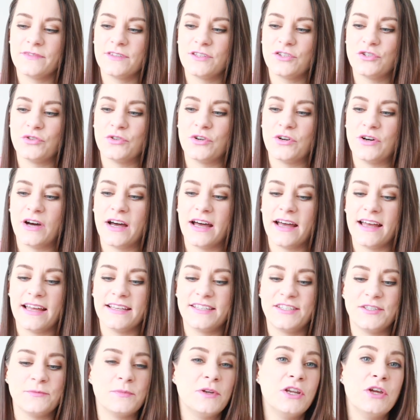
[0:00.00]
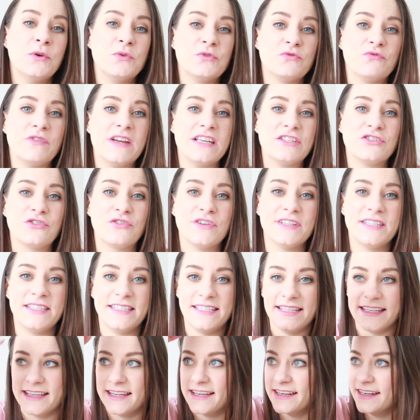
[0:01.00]
So as someone who was raised
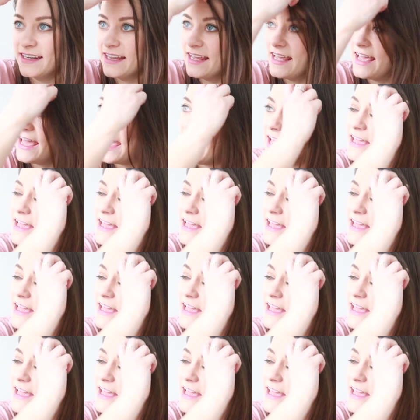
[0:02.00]
Christian,